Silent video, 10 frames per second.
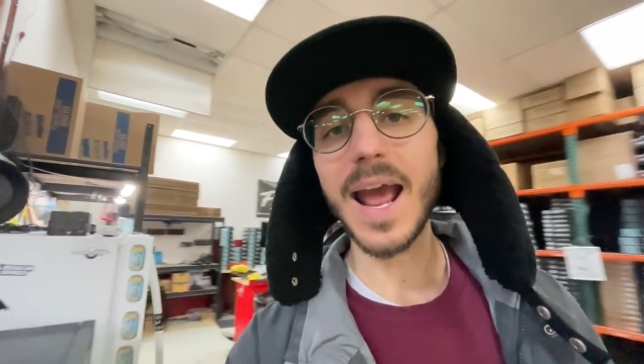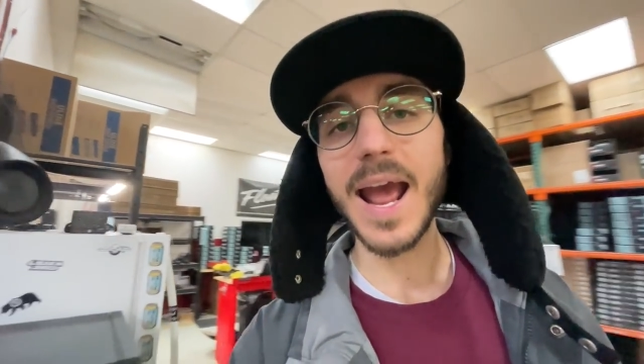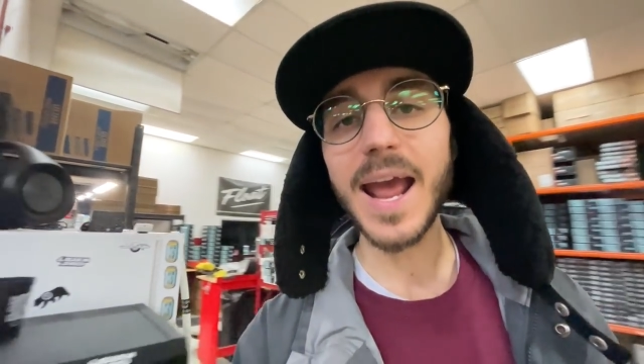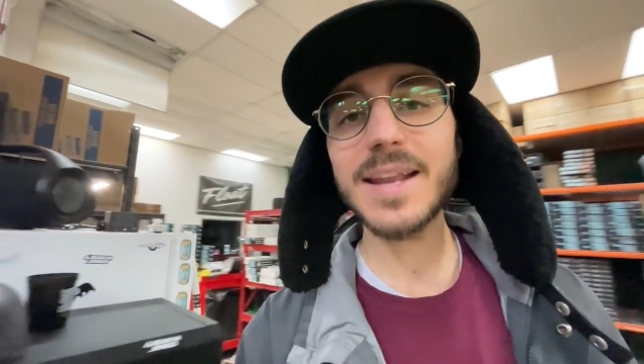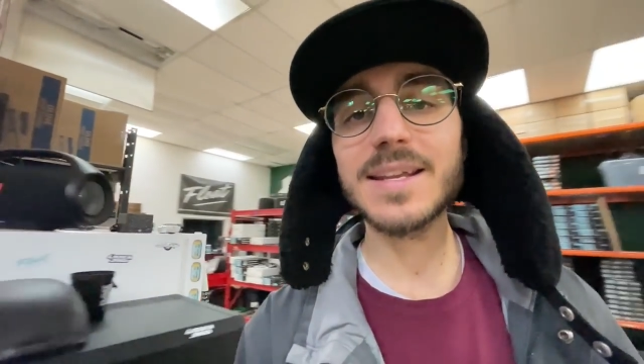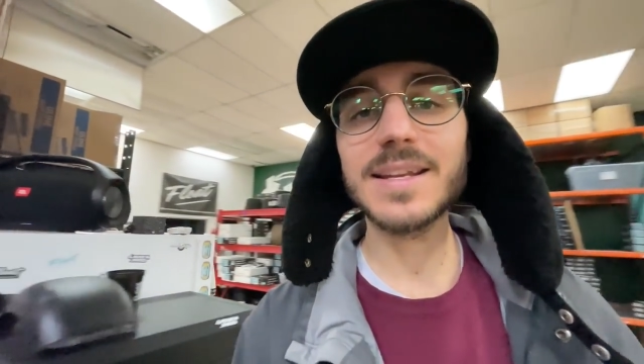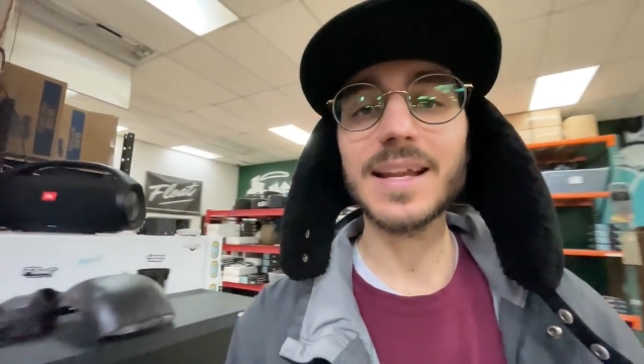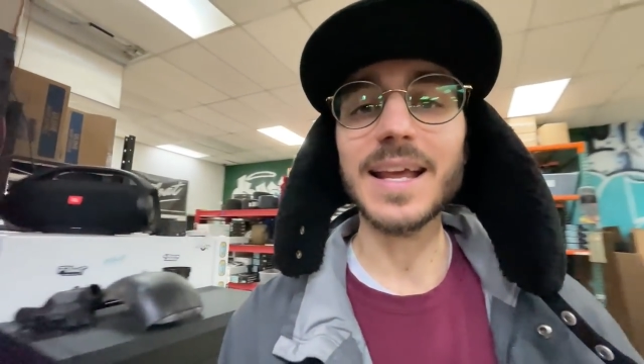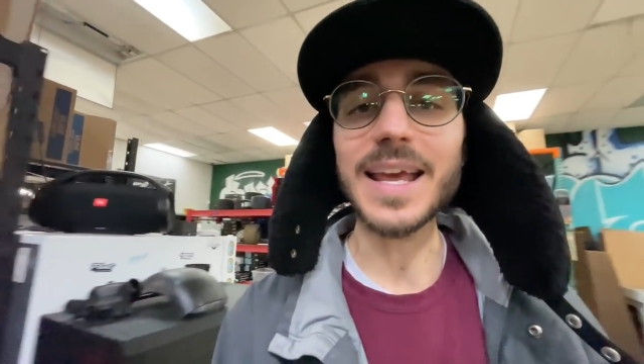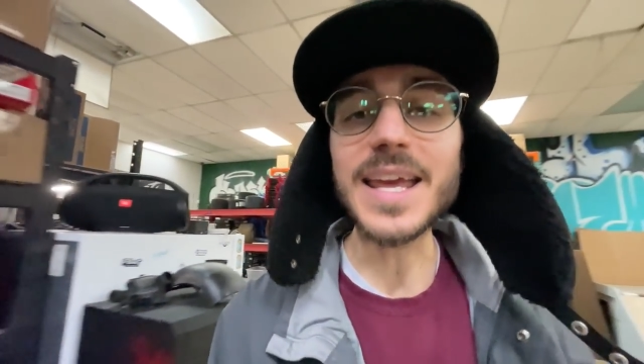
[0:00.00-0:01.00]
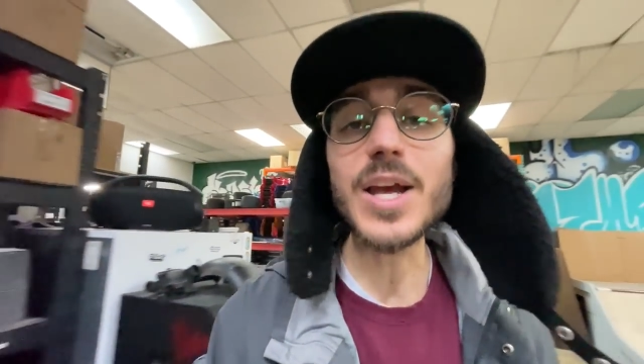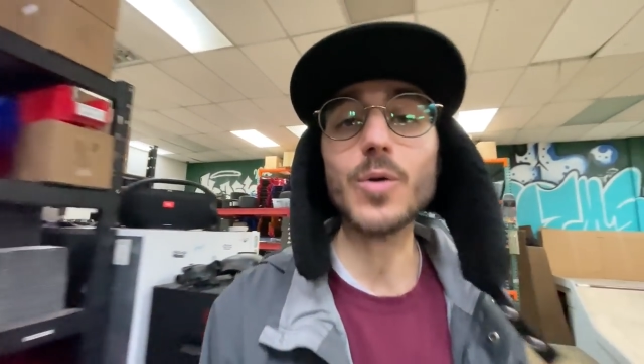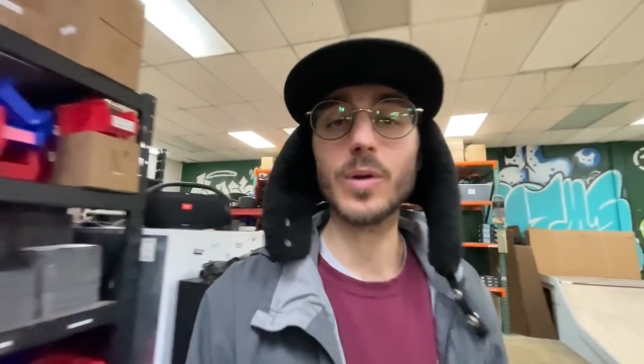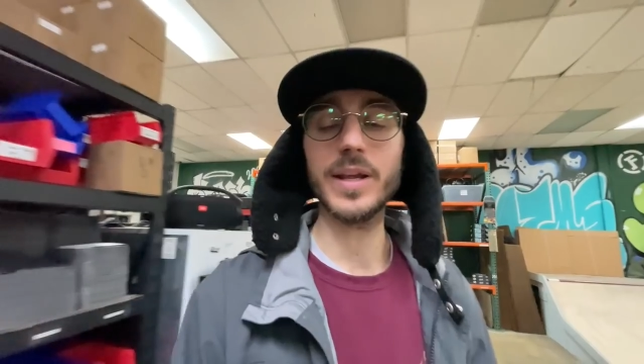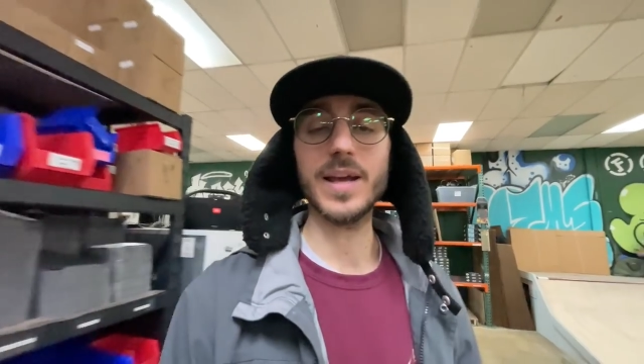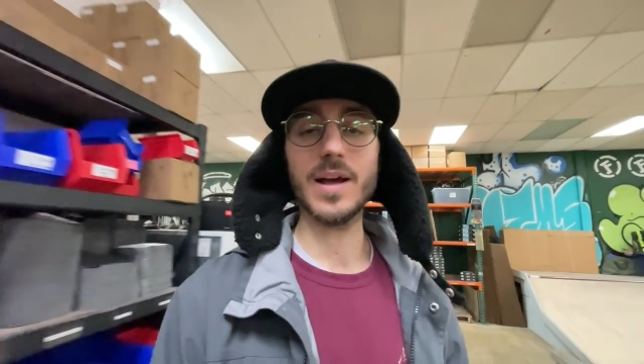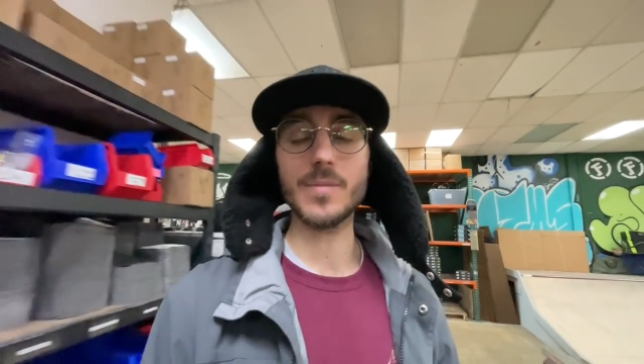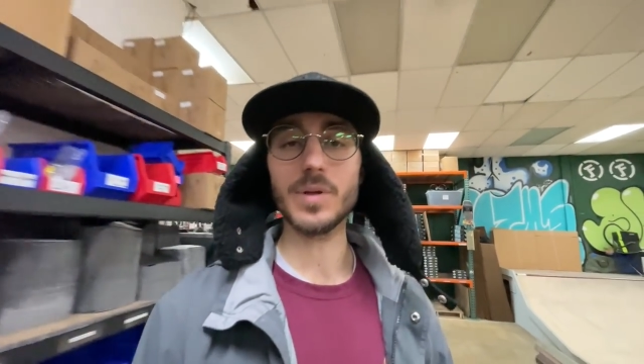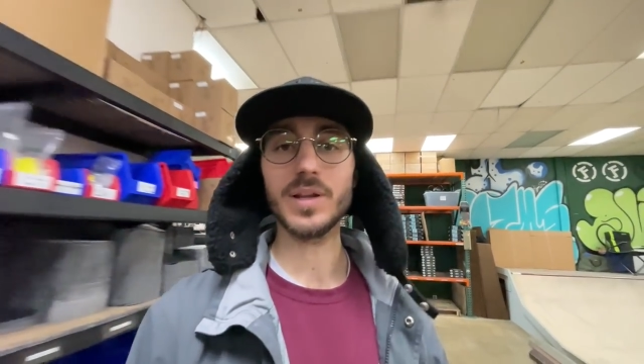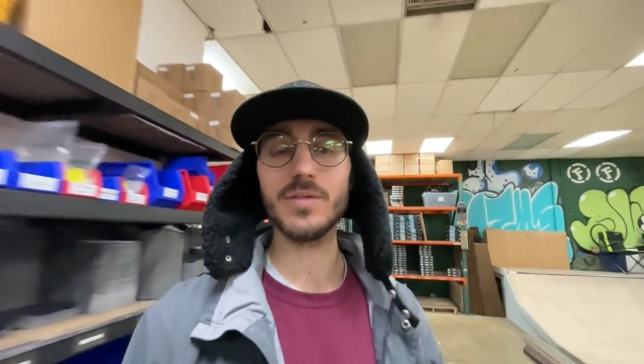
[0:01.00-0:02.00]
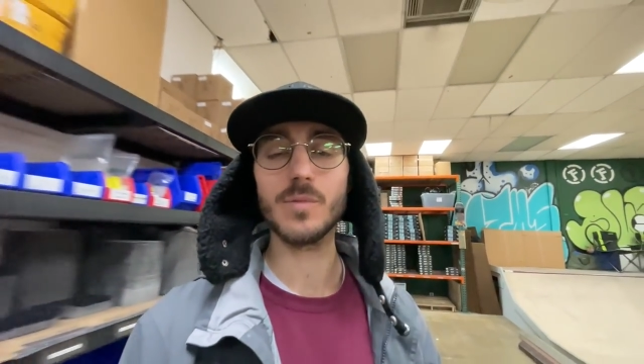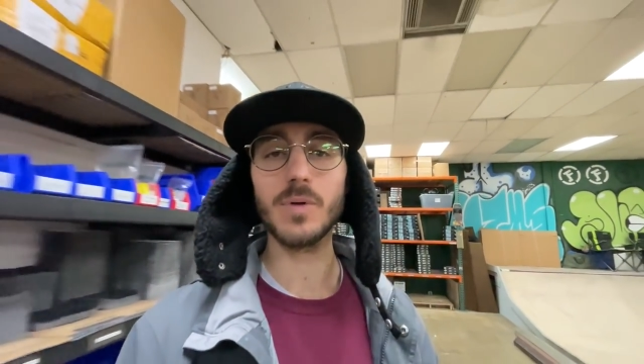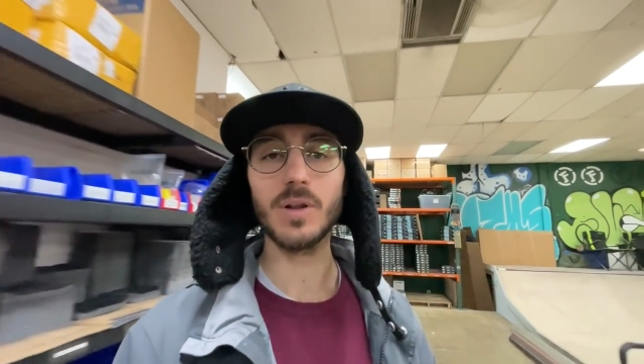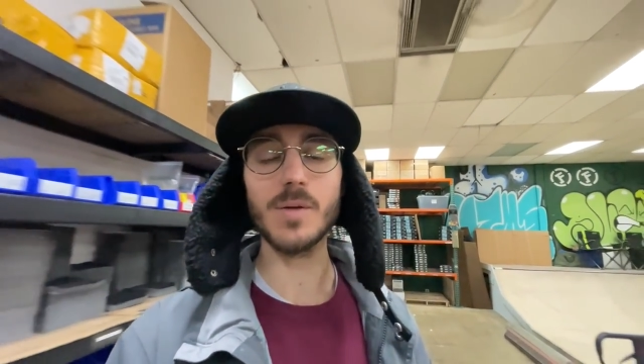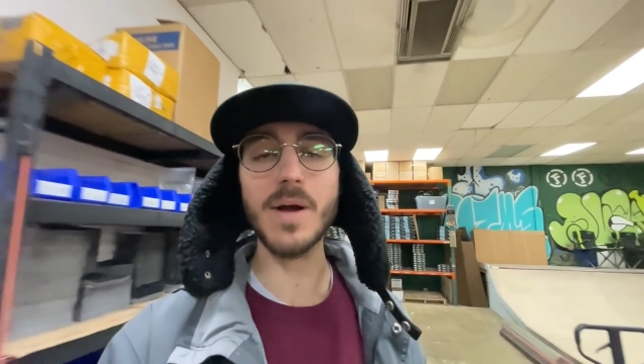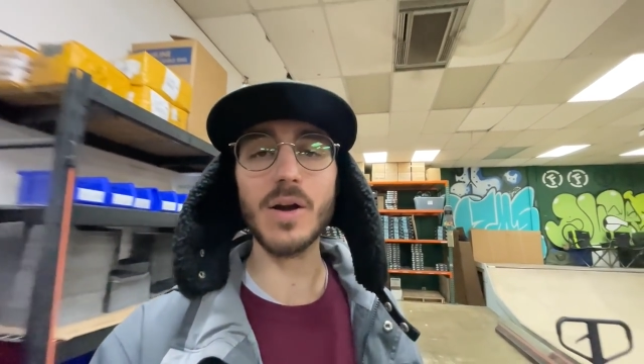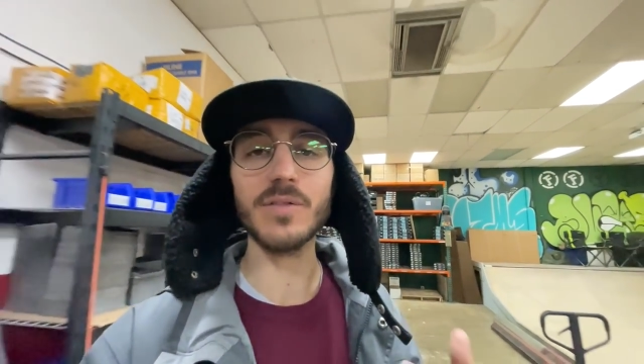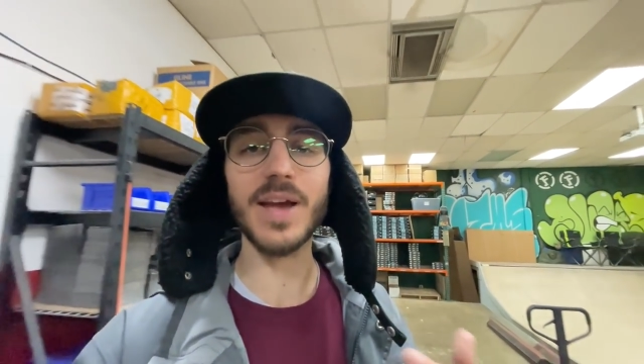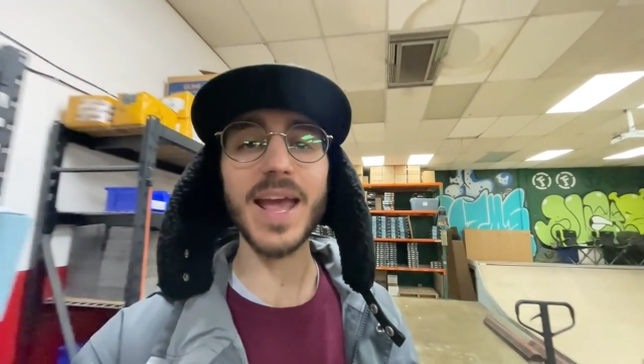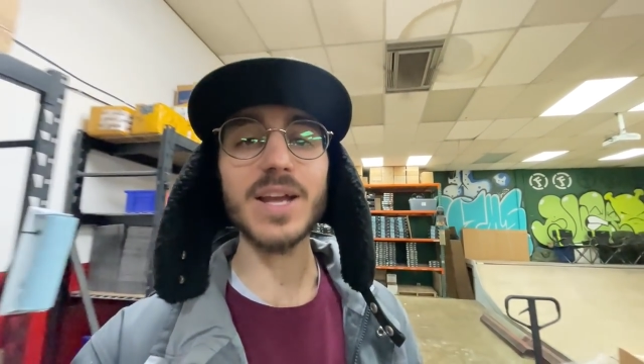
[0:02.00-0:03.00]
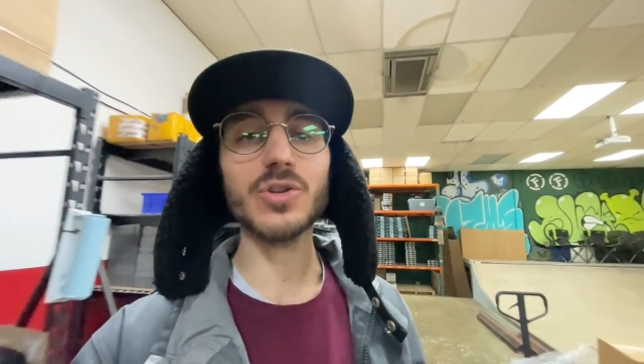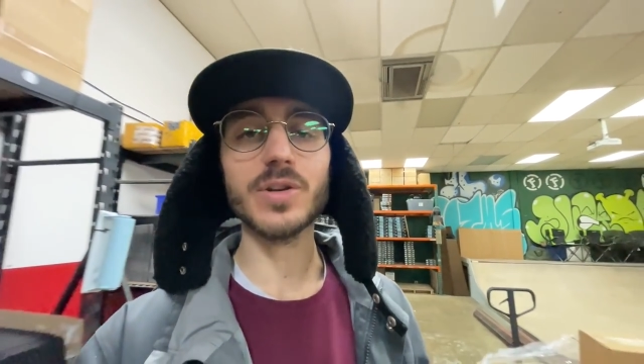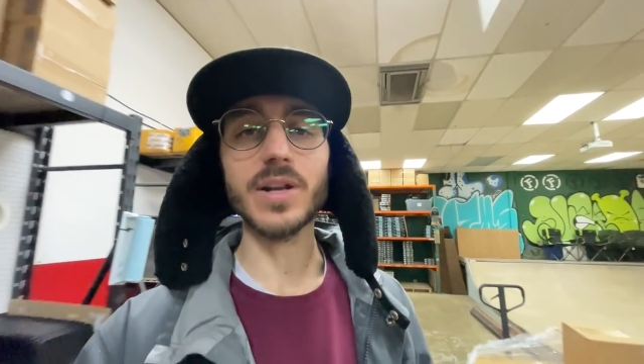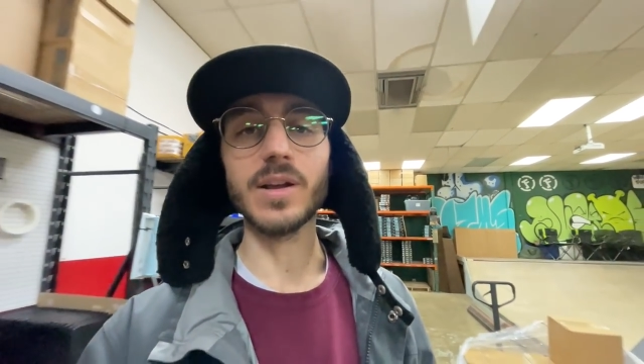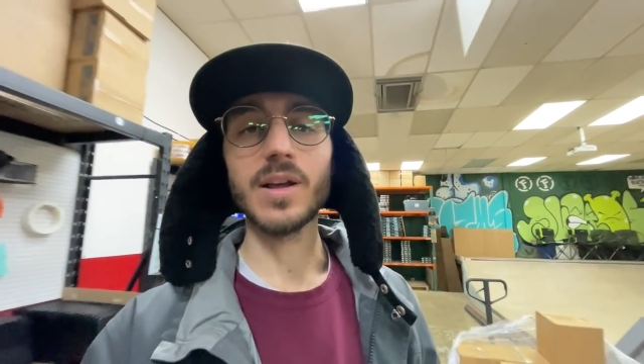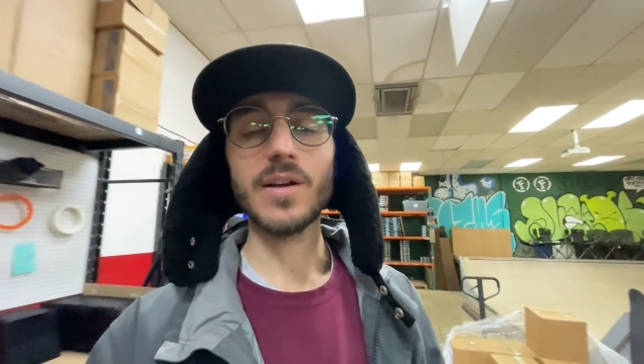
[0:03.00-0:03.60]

and an equally unbelievable amount of hatred